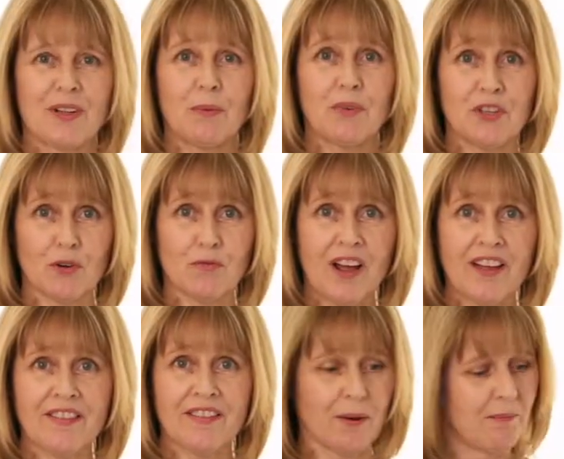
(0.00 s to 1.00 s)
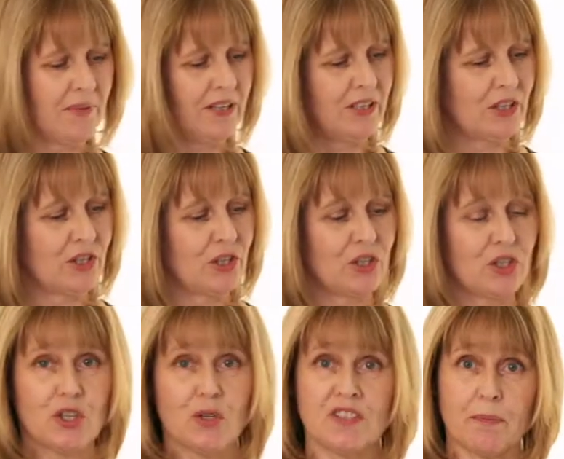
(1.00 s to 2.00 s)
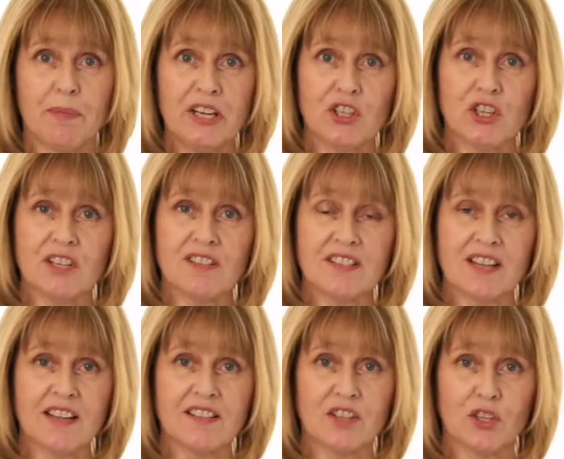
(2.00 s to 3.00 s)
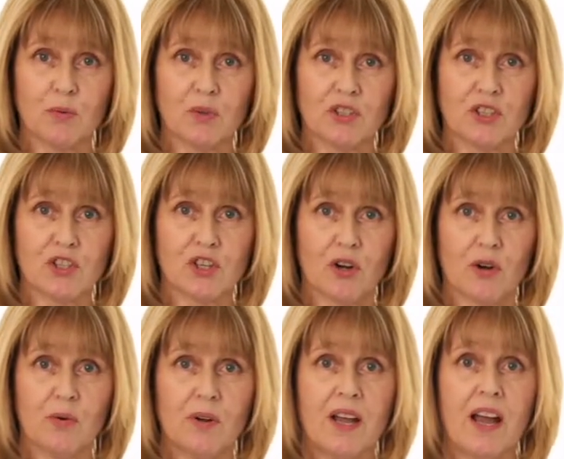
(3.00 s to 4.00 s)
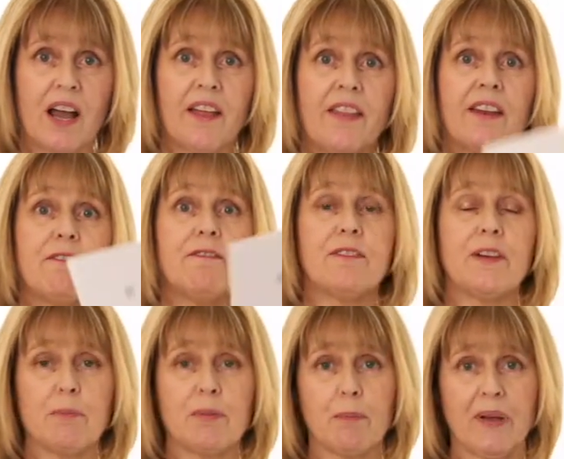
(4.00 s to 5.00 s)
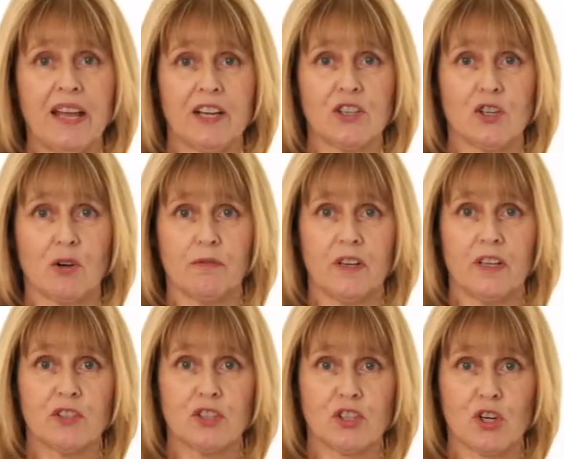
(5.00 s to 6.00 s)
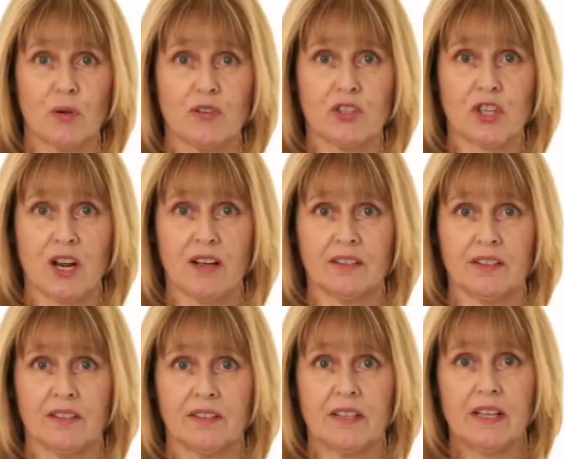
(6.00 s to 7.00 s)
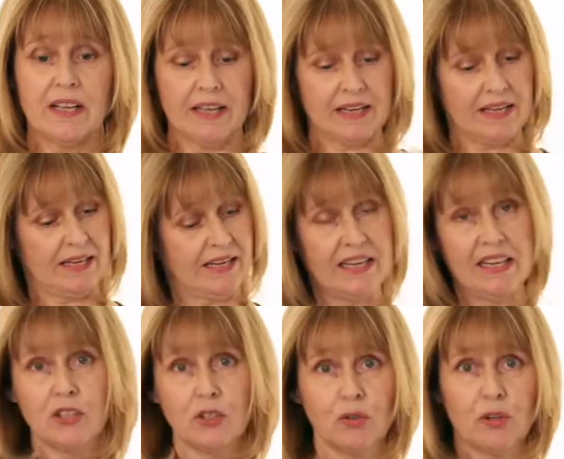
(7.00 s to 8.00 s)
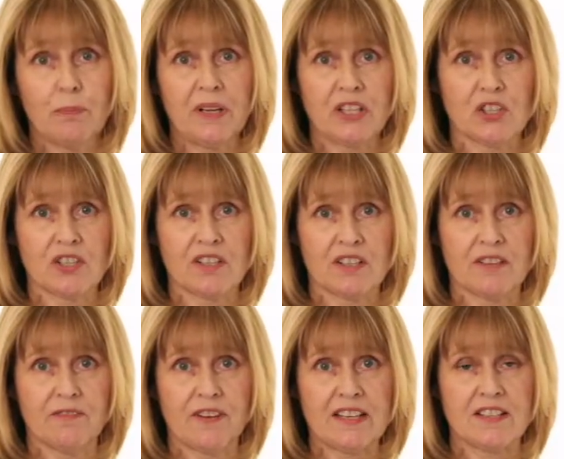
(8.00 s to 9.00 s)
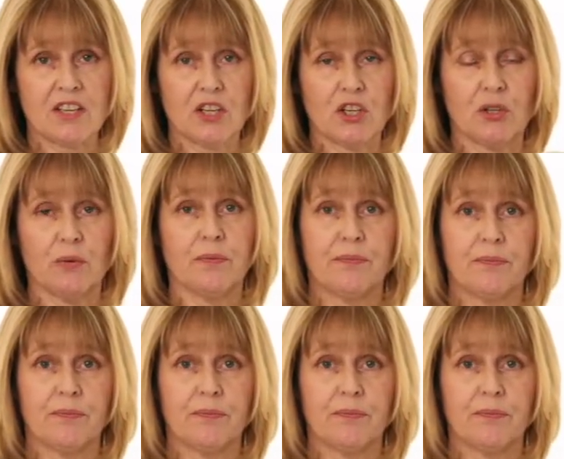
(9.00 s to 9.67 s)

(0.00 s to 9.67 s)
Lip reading: With your right thumb, choose the picture and size that you want to show and then flip the page over to show the child. Ignore the pictures that are facing you.